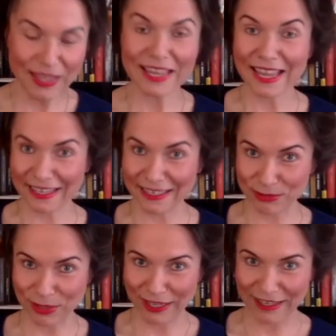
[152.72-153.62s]

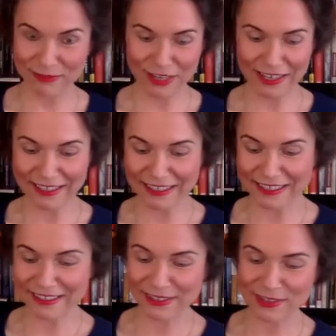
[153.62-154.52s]
Anyway,
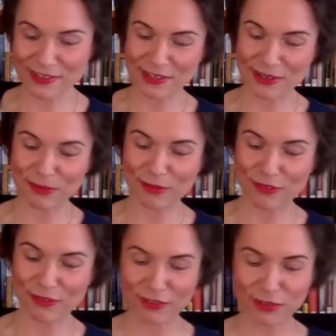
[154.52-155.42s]
Valérie is a
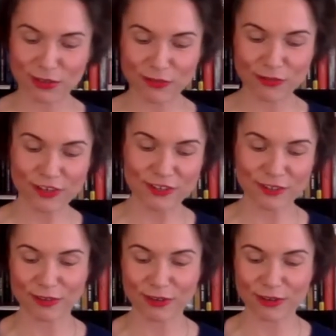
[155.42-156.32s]
professor of French
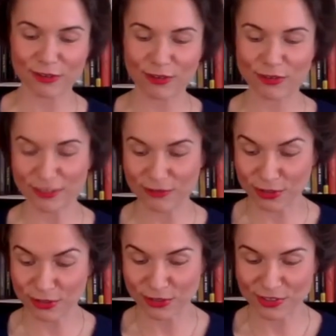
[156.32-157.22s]
and Francophone
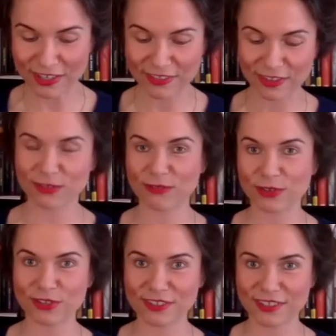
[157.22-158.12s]
literatures at the
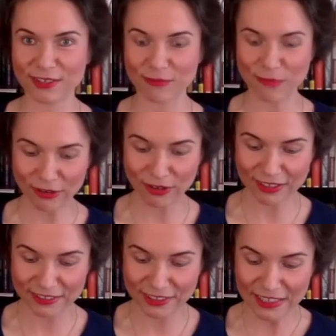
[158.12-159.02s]
University of
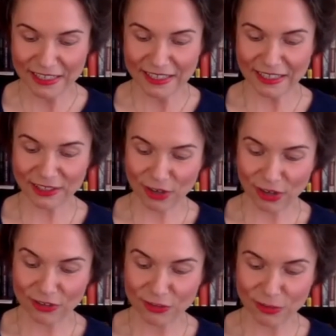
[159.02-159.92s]
Maryland in
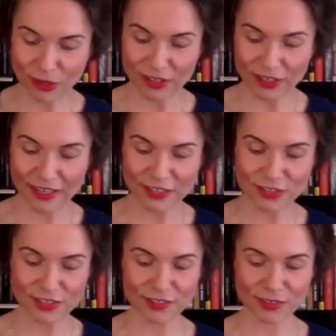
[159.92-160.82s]
College Park, and
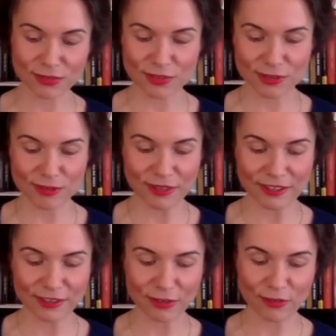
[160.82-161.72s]
she is the
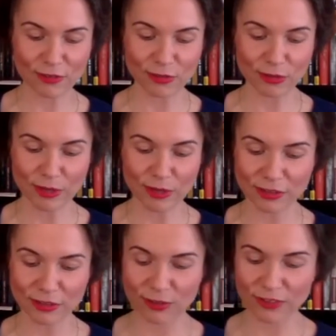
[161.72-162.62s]
recipient of the Fulbright
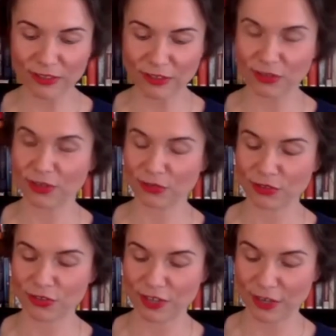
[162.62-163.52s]
Tocqueville
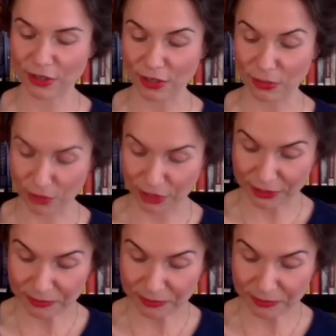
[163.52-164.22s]
Distinguished Chair Award.